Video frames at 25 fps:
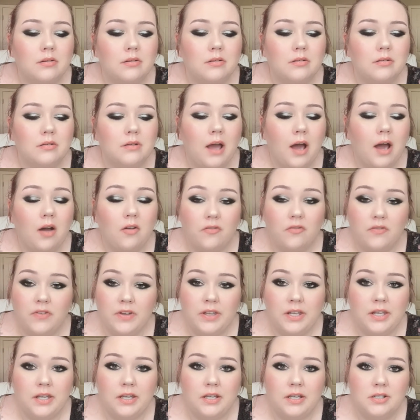
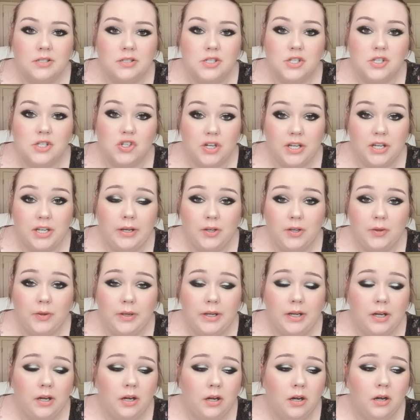outfitted to treat you
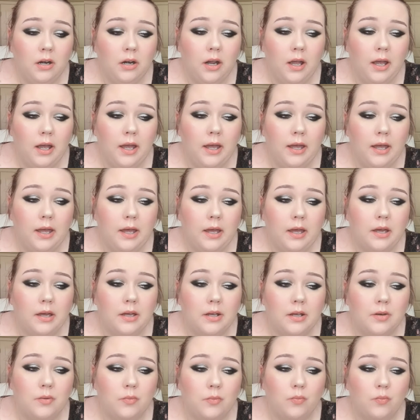here,
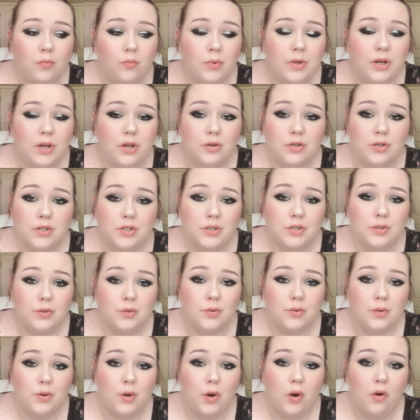and we don't
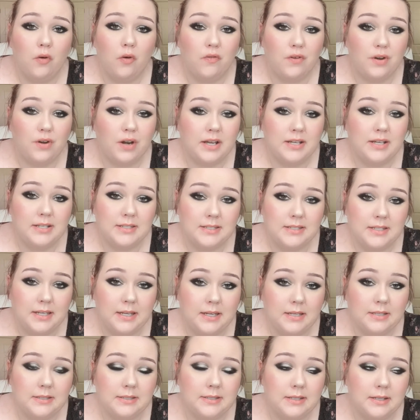do overnight
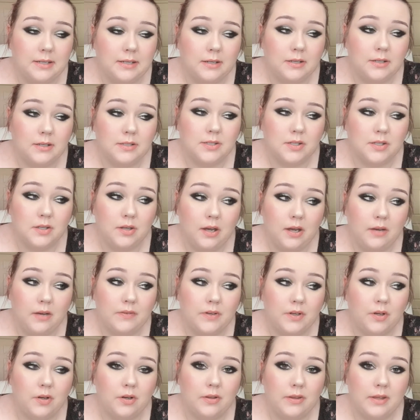stays here, so you have to
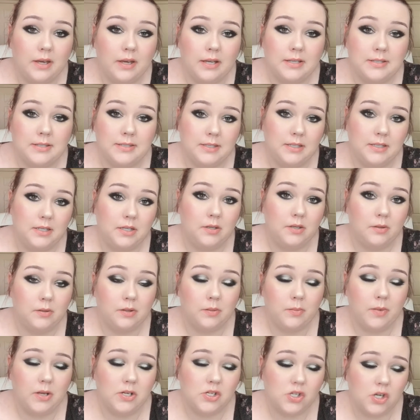go to the ICU at the
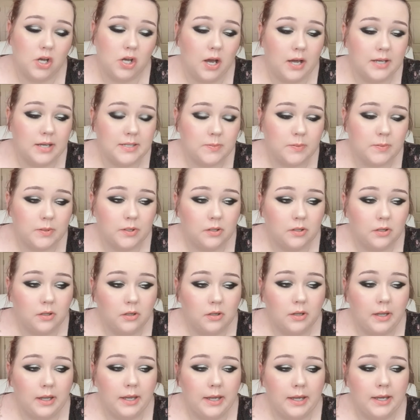major hospital,
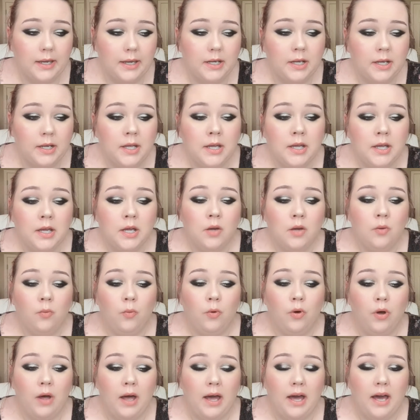and
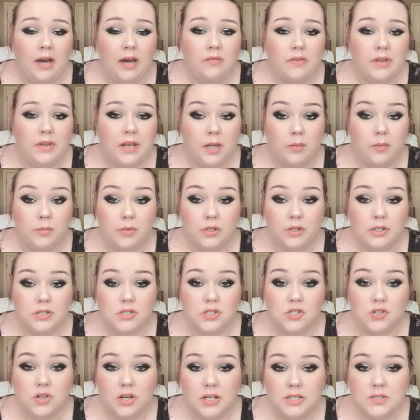we'll have an ambulance
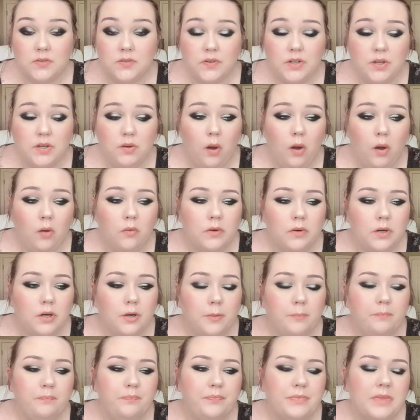transfer you
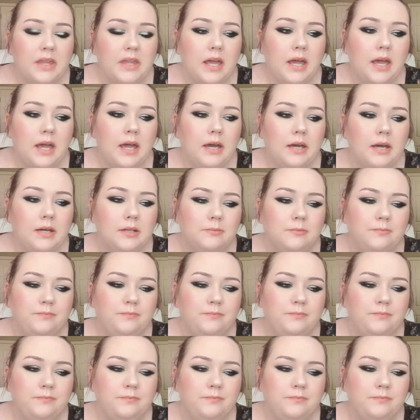over. And